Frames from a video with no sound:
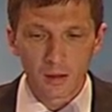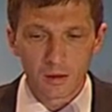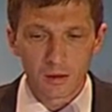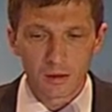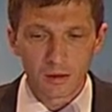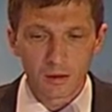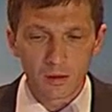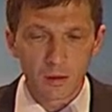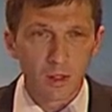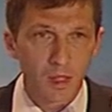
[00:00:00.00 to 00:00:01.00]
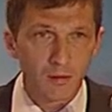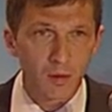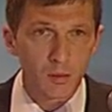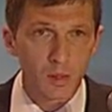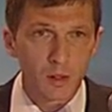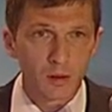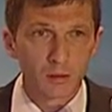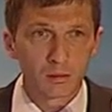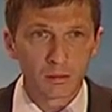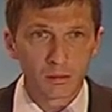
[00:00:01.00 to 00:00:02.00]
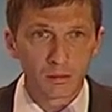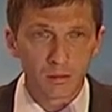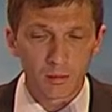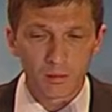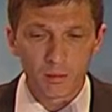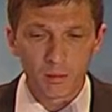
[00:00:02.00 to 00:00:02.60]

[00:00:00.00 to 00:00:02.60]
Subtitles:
methods using Vision Map A3.